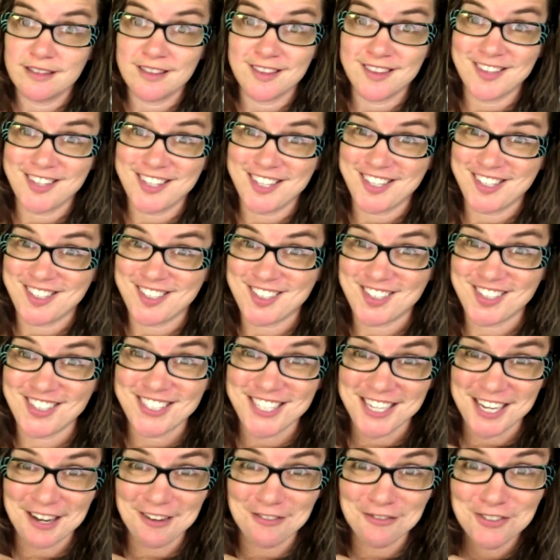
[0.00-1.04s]
this
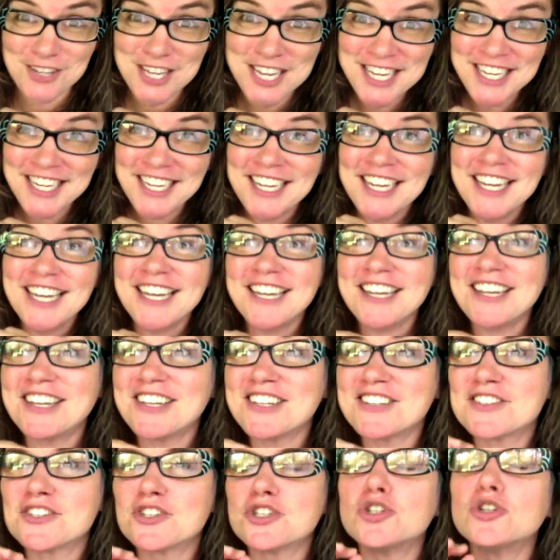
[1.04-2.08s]
stuff
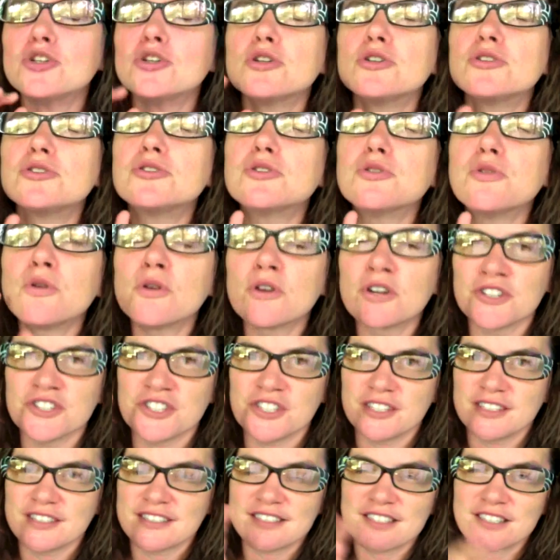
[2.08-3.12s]
is
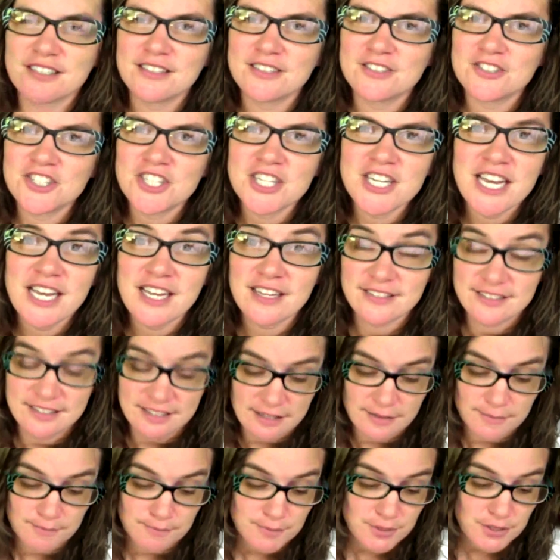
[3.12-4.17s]
gorgeous. She has
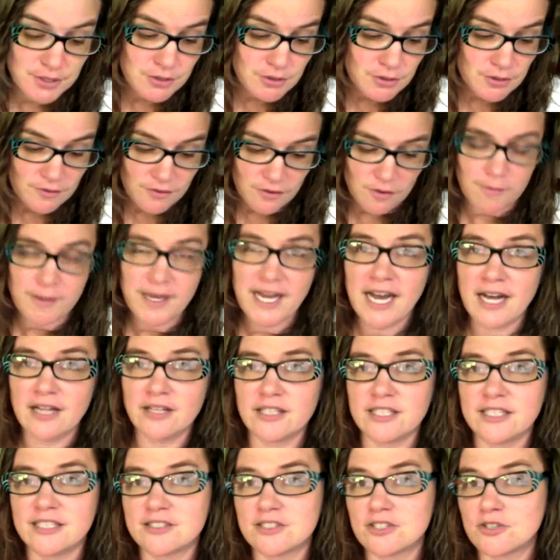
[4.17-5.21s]
a beautiful
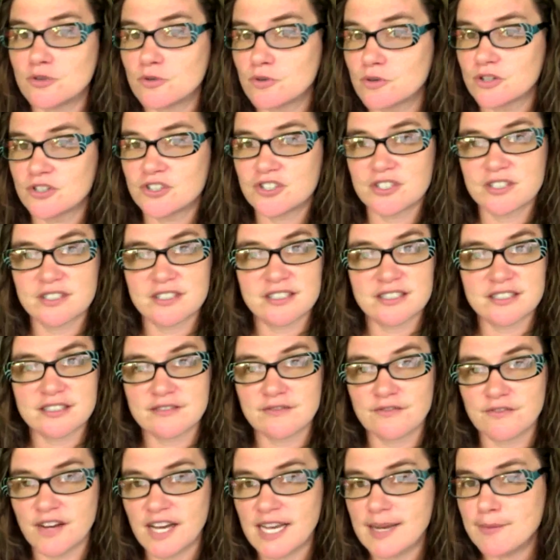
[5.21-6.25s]
palette, gorgeous
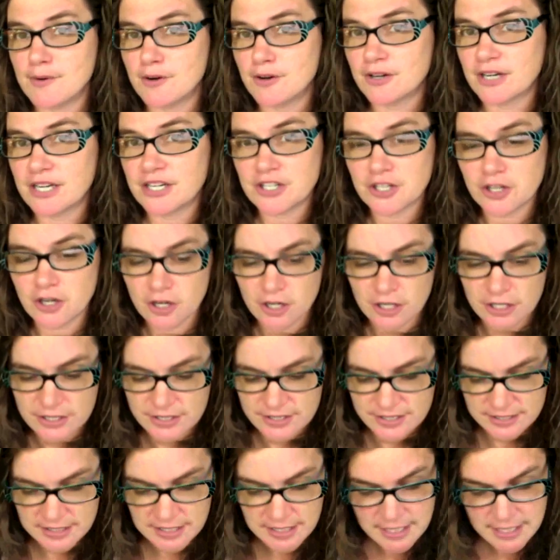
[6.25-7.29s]
fiber and
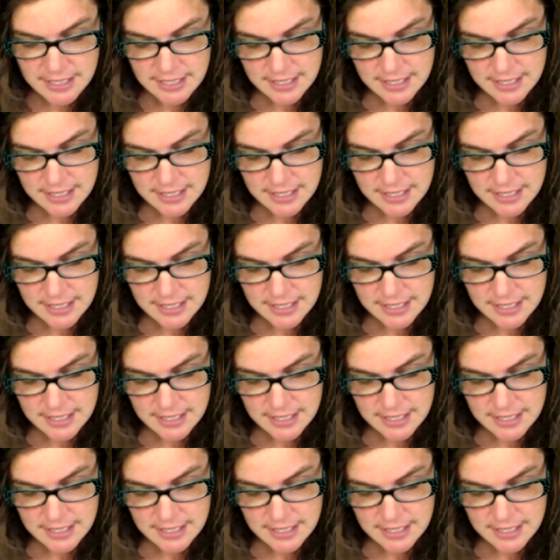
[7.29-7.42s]
yarns,